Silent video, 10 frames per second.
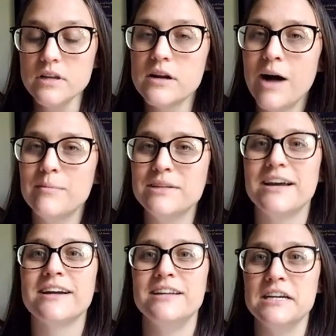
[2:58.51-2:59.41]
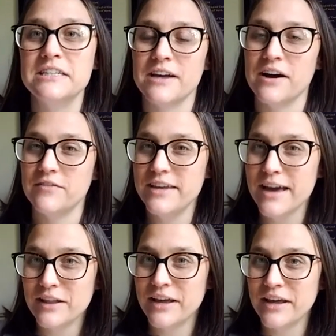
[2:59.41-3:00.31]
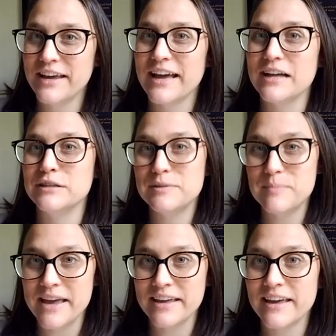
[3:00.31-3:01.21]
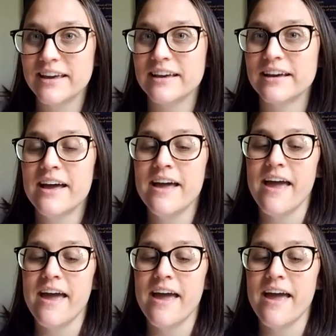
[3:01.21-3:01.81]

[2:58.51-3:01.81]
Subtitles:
common techniques of yelling and spanking